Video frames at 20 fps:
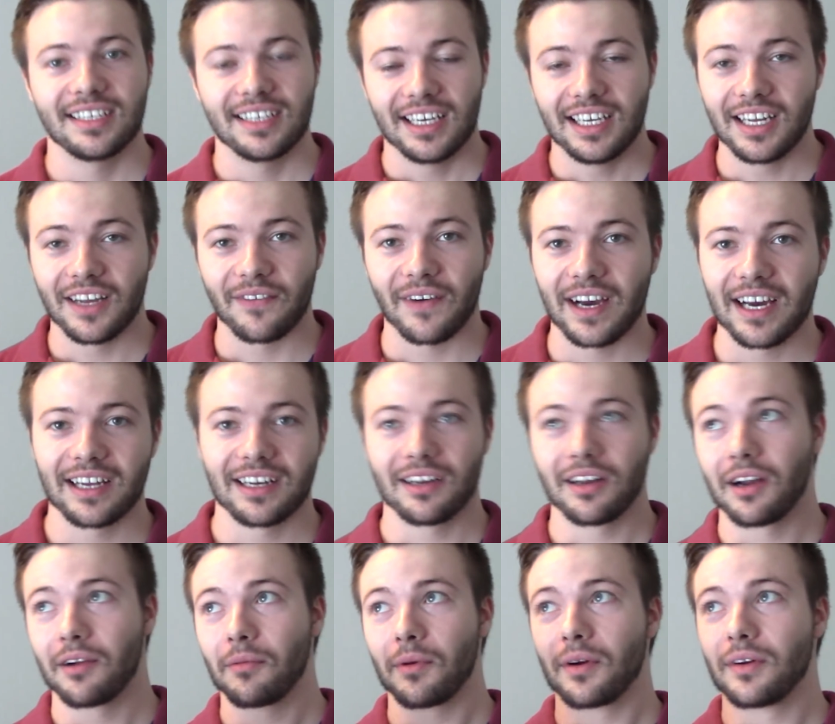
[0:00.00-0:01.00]
And if I
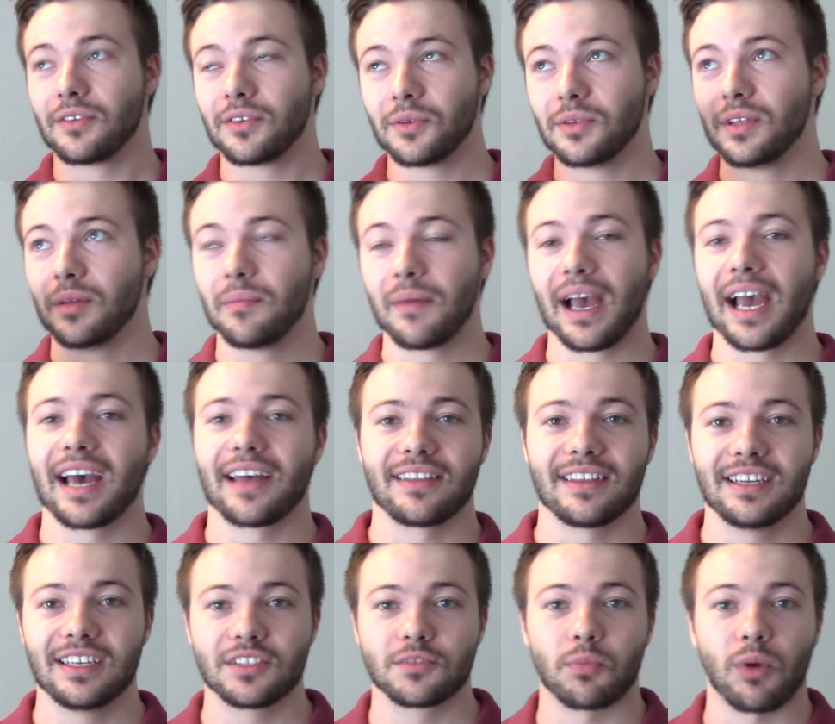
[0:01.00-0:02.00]
remember doing the math,
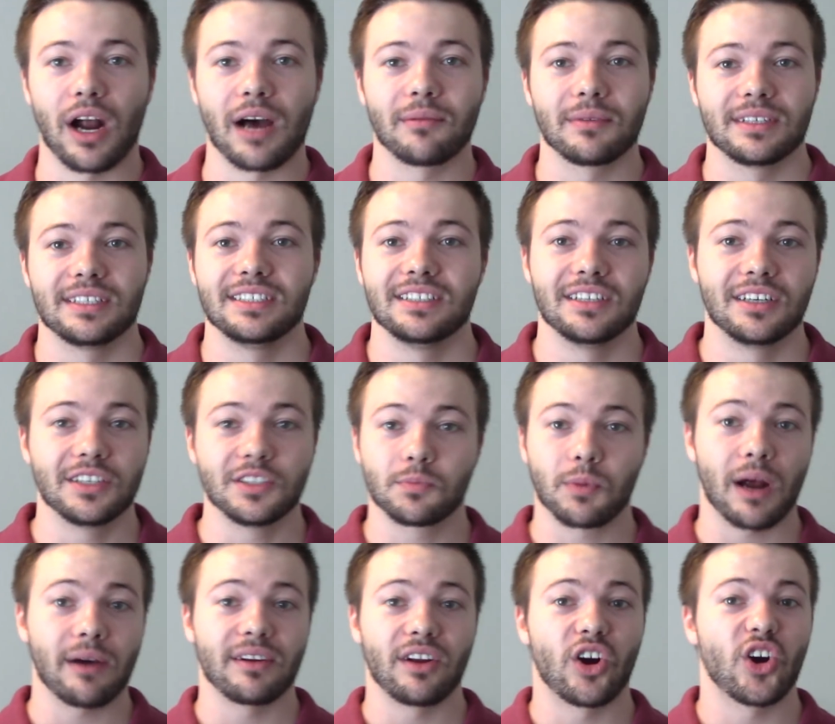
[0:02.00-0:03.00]
and it's probably, you know, he's
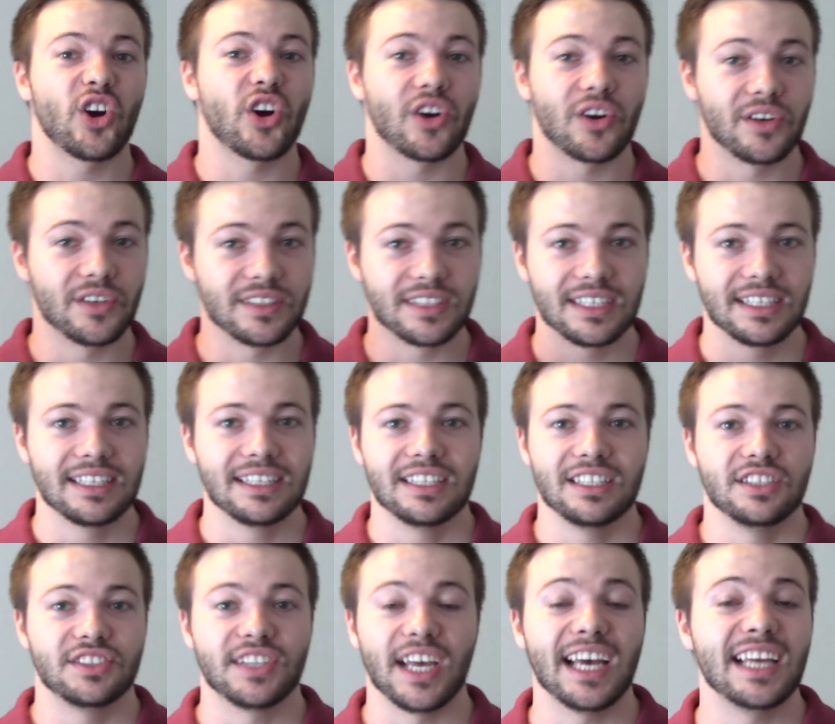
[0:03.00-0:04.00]
probably earned
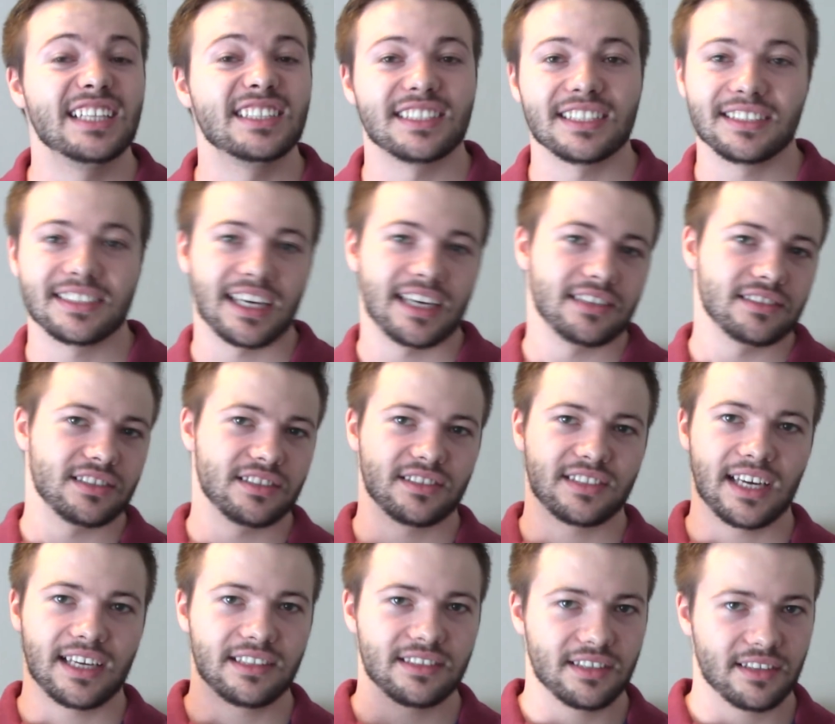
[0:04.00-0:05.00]
tens and tens and
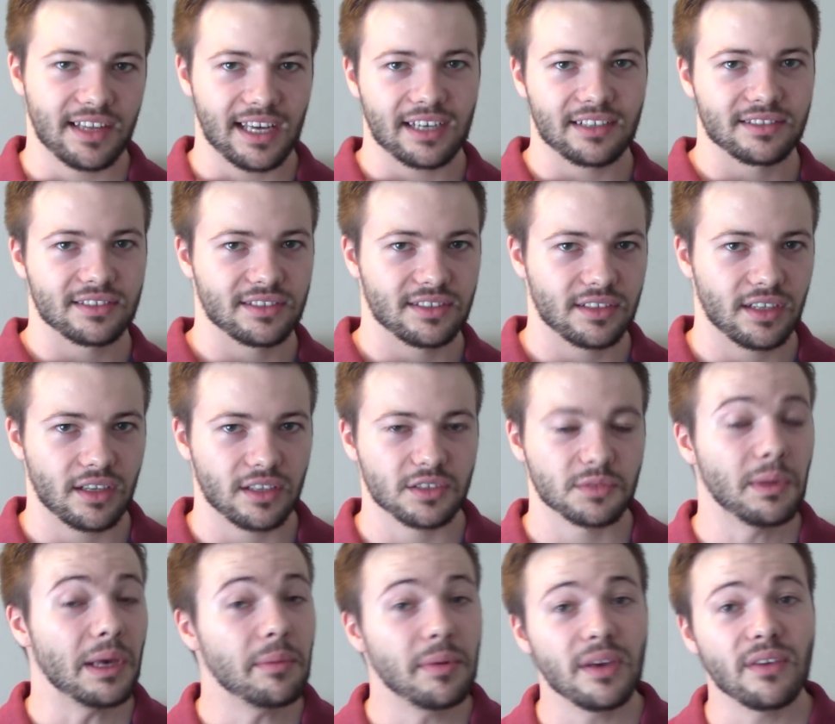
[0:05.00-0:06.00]
tens of thousands of dollars.
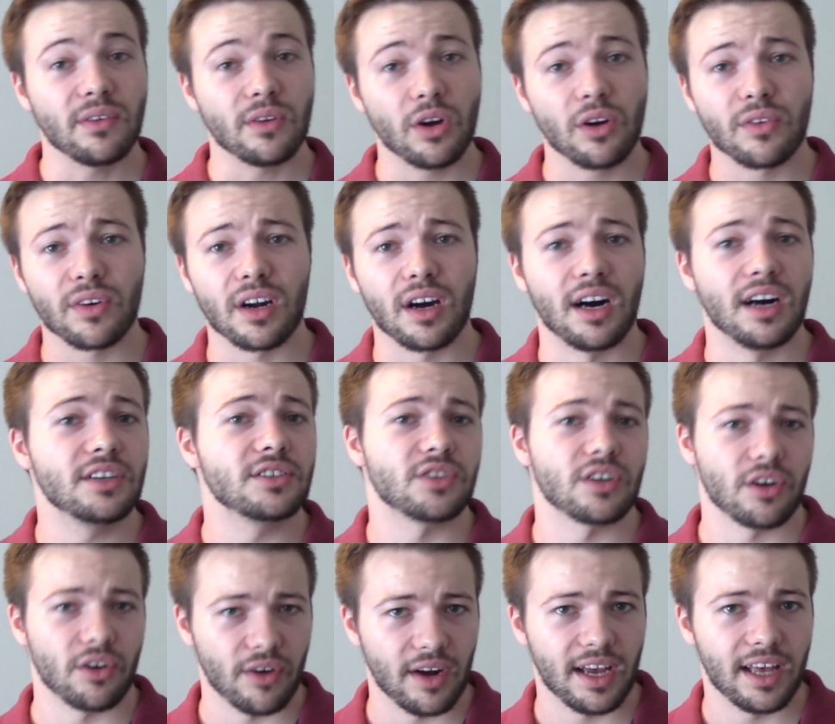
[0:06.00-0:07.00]
Maybe even over
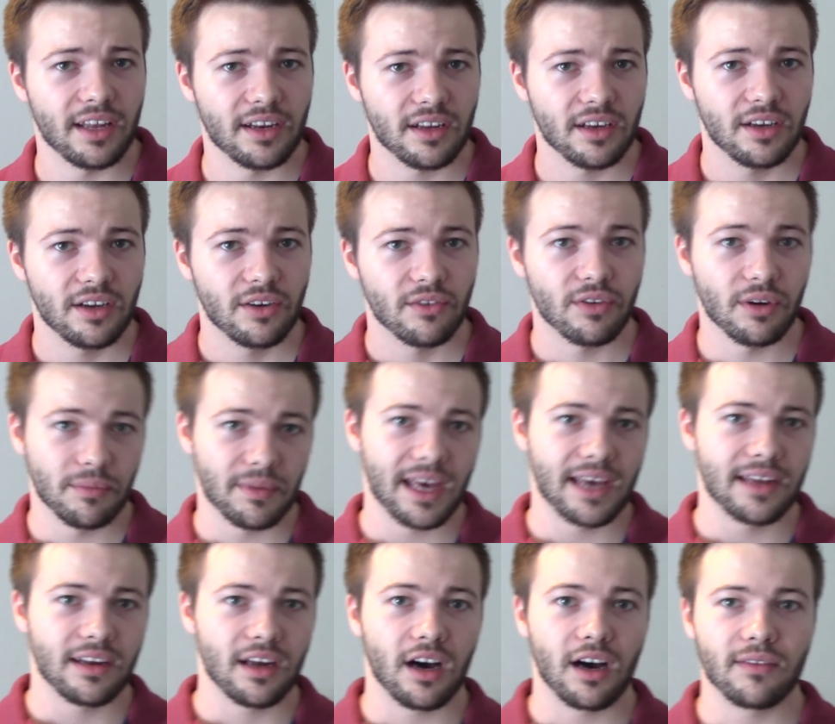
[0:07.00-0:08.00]
100 grand from
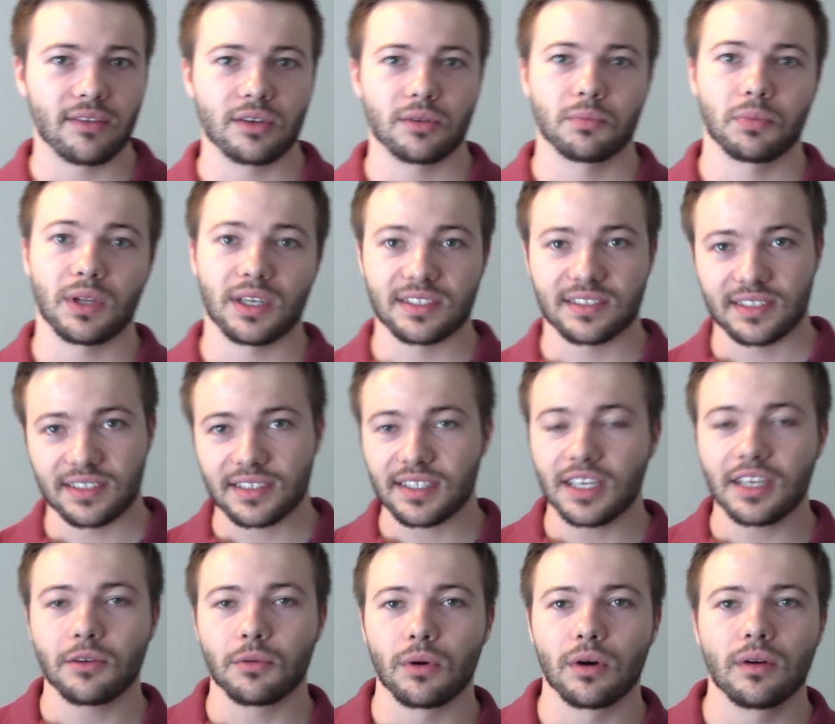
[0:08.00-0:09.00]
that novel, plus the
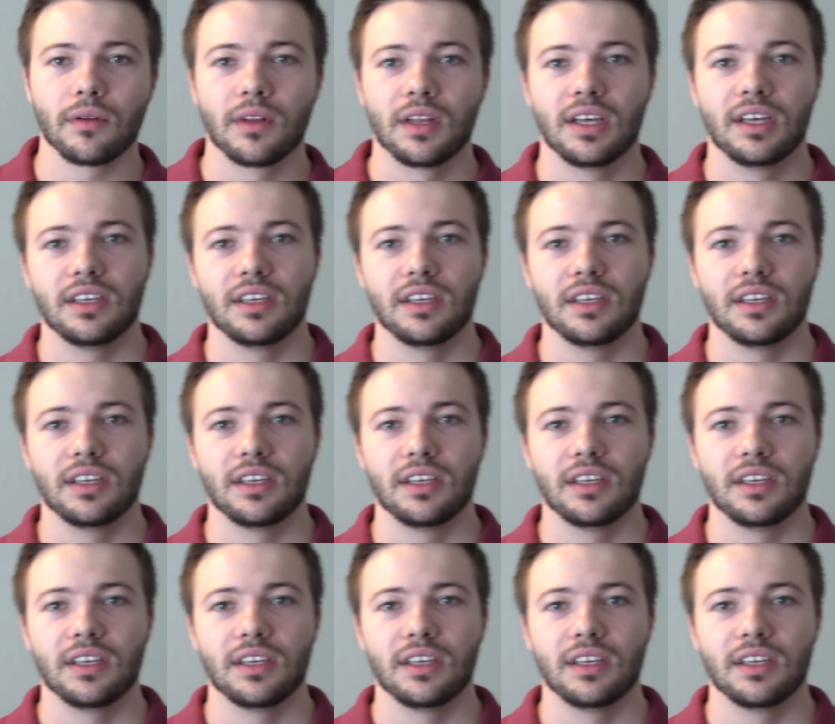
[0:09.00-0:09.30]
sequel.